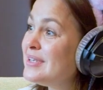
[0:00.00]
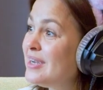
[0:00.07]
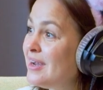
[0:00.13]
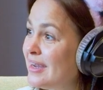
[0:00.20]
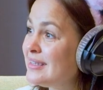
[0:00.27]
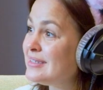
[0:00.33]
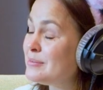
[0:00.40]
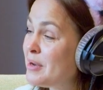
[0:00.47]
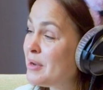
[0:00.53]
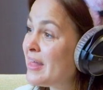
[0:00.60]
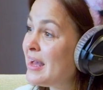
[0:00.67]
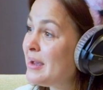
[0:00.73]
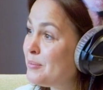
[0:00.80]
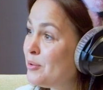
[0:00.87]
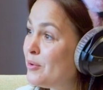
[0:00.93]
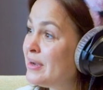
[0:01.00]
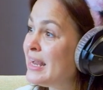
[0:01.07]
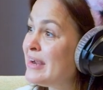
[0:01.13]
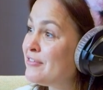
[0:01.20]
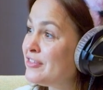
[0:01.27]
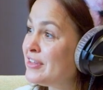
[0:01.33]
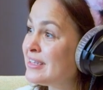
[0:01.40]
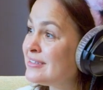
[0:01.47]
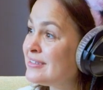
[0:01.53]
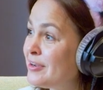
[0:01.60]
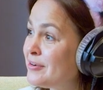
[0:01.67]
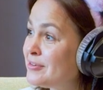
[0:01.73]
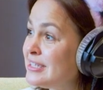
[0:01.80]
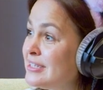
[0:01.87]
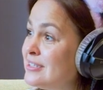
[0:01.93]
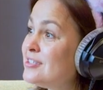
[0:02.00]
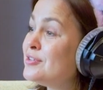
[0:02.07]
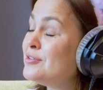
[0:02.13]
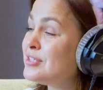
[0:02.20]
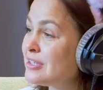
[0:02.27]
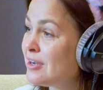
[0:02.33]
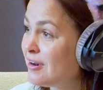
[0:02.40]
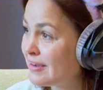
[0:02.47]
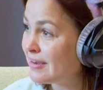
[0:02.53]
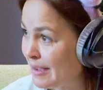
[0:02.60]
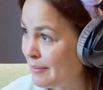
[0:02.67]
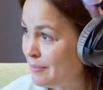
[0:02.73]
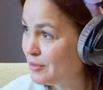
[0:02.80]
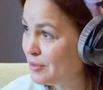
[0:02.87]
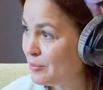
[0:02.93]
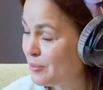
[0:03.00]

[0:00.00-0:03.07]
Nice. And by that point, everything's soaked in, so you start again with the